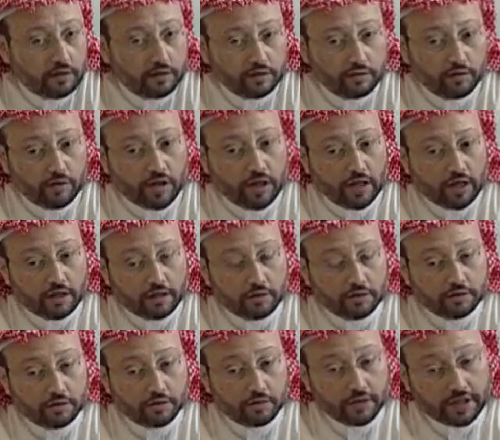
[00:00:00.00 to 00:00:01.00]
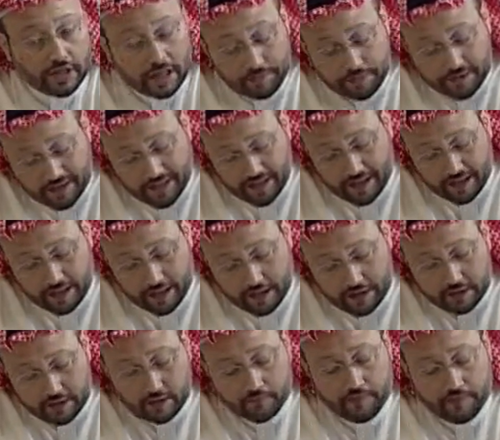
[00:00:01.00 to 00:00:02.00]
So what I'm saying
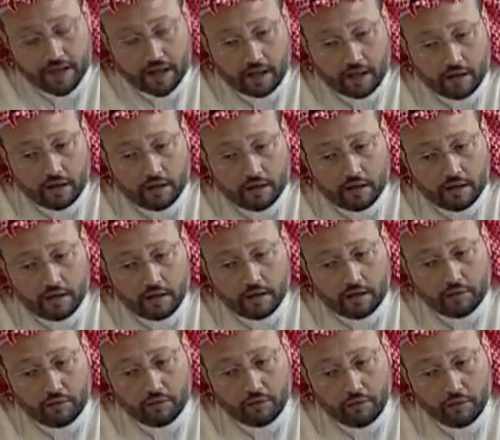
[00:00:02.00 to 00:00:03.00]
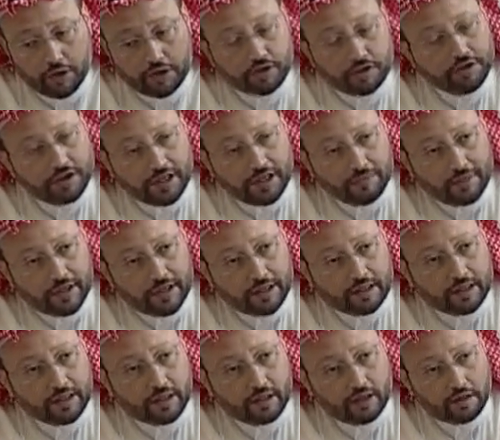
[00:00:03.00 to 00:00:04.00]
is, we treat
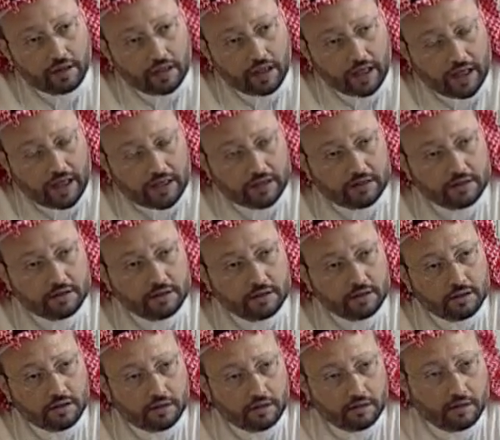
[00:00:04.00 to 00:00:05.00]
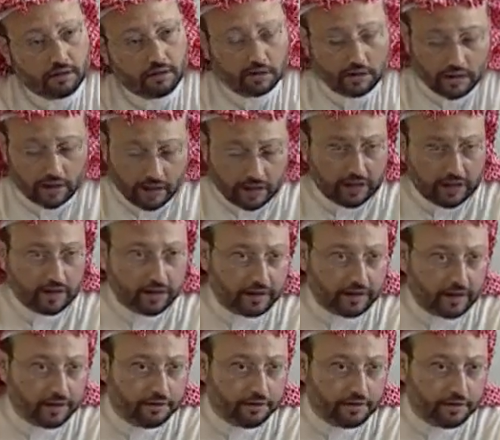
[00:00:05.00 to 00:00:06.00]
America as another
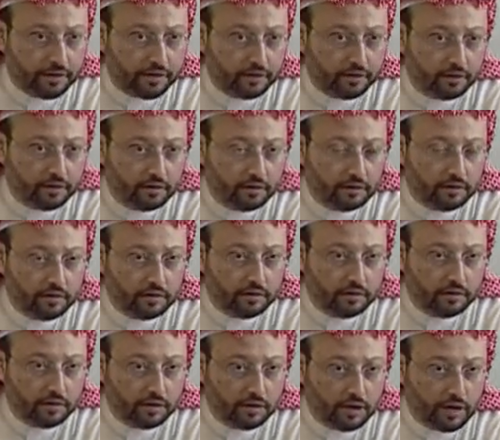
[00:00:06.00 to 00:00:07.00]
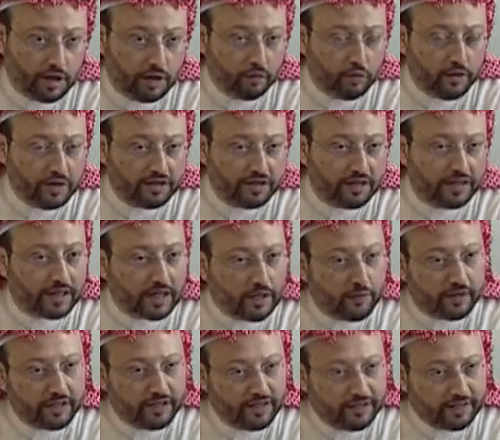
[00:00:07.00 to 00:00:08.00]
country, and we seek
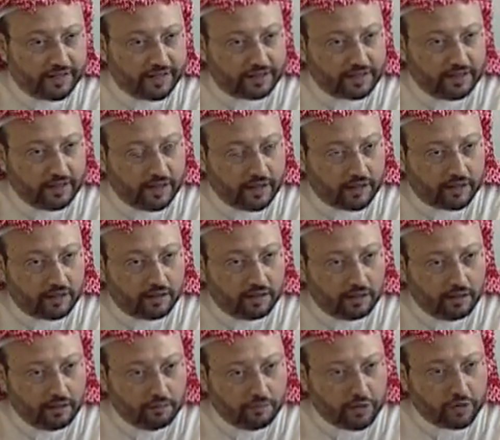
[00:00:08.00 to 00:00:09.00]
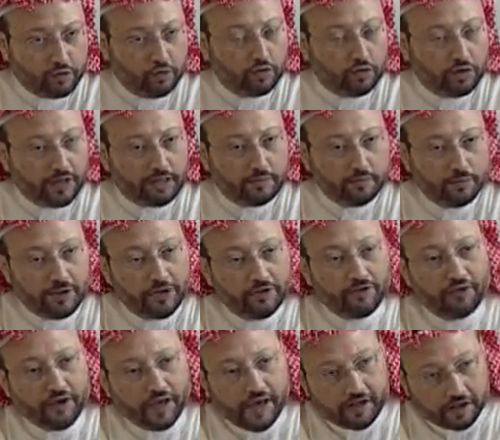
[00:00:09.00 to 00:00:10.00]
our interest there, but we do not
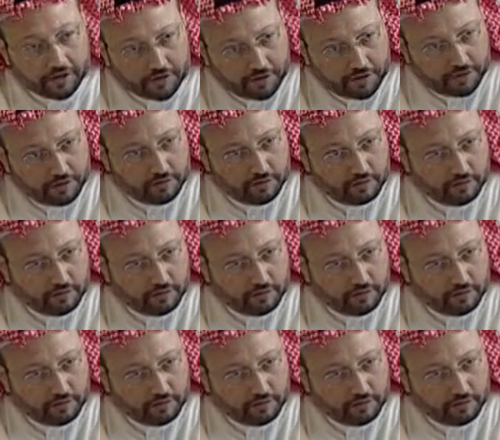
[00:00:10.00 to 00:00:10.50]
prefer it.